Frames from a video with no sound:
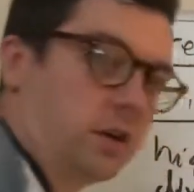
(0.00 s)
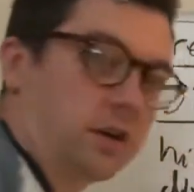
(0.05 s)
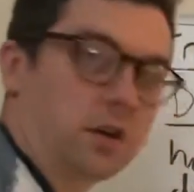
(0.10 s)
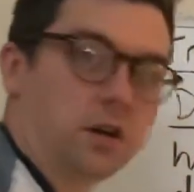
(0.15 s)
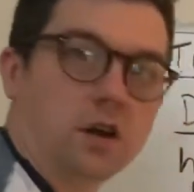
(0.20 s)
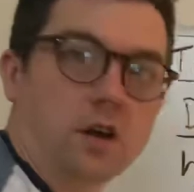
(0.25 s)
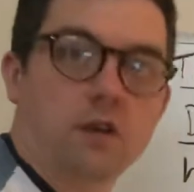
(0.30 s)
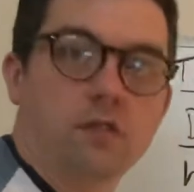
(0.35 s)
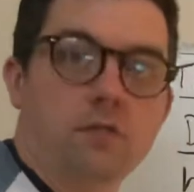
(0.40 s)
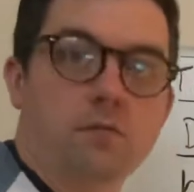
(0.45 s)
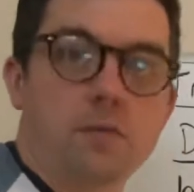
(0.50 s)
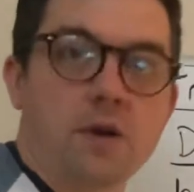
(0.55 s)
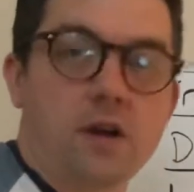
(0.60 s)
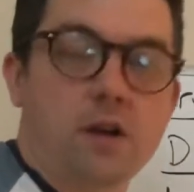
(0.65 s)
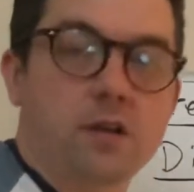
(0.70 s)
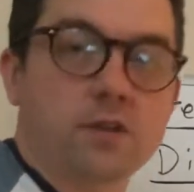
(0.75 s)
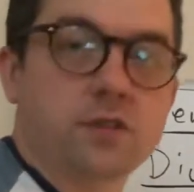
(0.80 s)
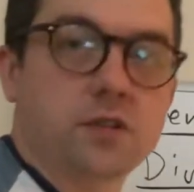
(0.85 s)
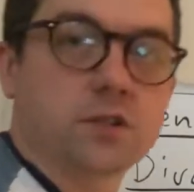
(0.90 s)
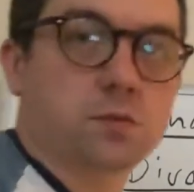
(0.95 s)
of
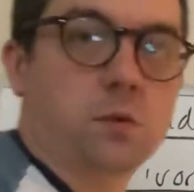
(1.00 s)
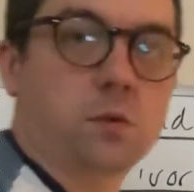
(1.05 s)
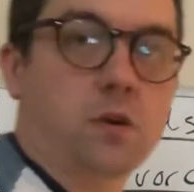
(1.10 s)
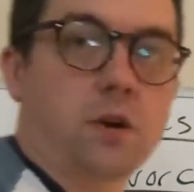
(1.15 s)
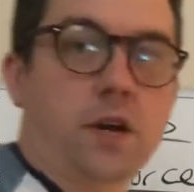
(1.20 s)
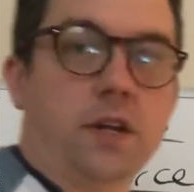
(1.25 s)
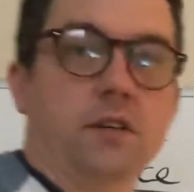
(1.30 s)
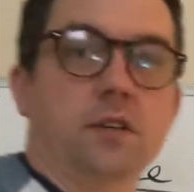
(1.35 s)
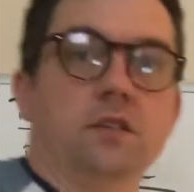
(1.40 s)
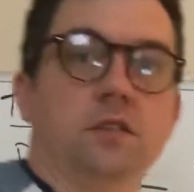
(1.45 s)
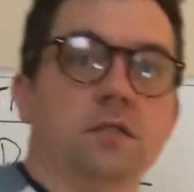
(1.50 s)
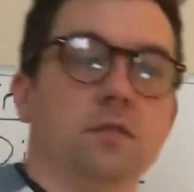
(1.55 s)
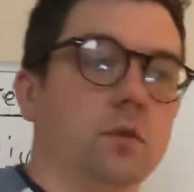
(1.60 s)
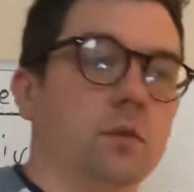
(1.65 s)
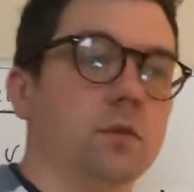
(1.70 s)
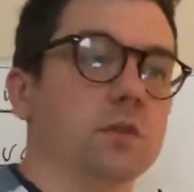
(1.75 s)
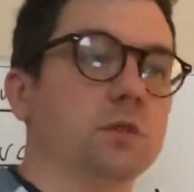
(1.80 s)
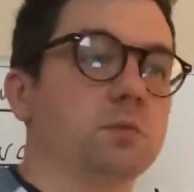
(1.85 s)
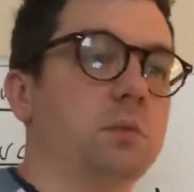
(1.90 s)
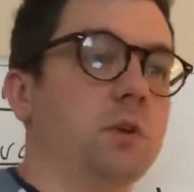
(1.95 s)
marriages will end in
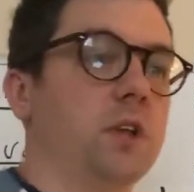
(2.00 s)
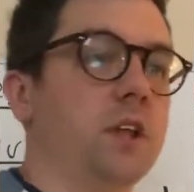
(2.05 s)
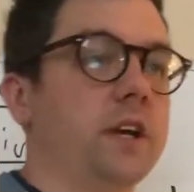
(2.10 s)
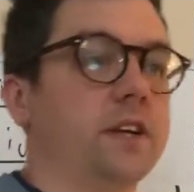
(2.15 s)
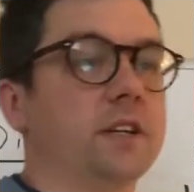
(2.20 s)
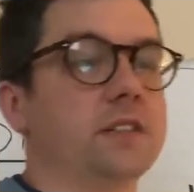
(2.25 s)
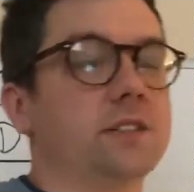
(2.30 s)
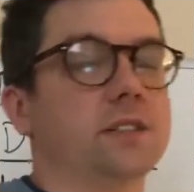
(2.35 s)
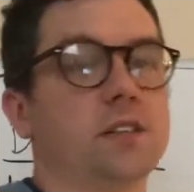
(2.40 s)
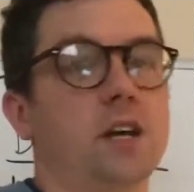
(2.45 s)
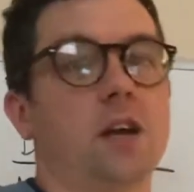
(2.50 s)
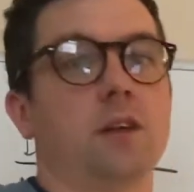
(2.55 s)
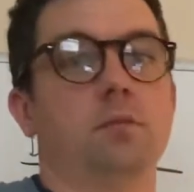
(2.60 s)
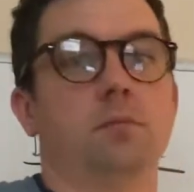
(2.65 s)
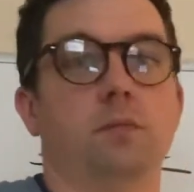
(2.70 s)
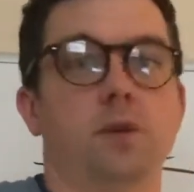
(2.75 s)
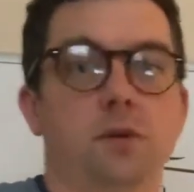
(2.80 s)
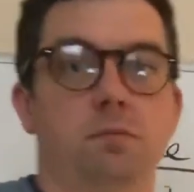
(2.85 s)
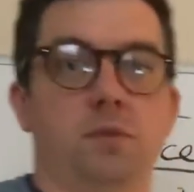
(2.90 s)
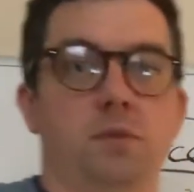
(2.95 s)
divorce. But like I said,
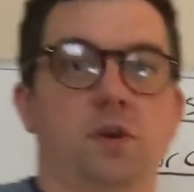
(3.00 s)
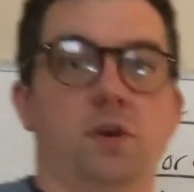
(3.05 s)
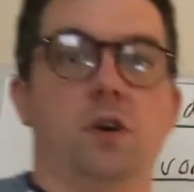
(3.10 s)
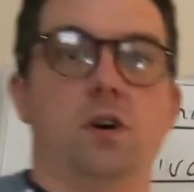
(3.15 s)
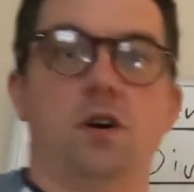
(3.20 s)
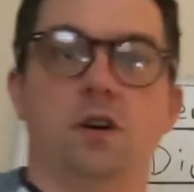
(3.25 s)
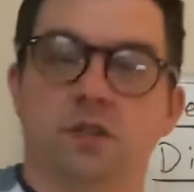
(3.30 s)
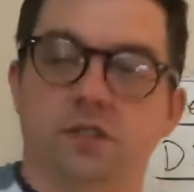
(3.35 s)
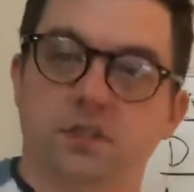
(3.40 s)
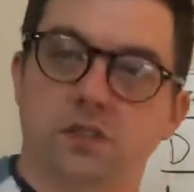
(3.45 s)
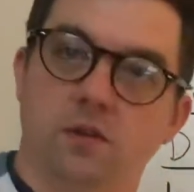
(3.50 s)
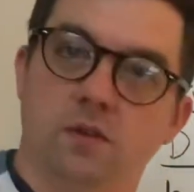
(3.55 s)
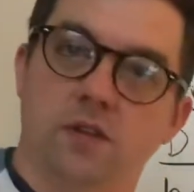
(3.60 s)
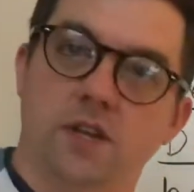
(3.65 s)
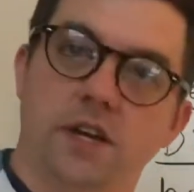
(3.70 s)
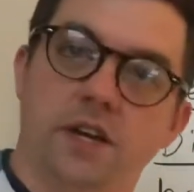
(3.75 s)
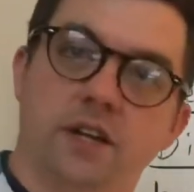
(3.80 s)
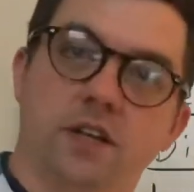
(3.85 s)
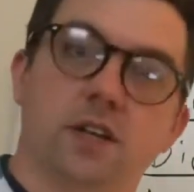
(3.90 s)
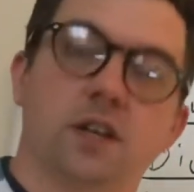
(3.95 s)
people also
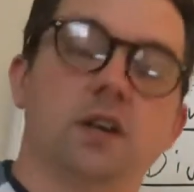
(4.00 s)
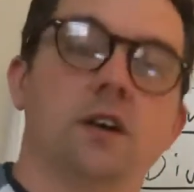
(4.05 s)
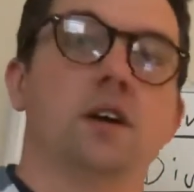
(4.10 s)
like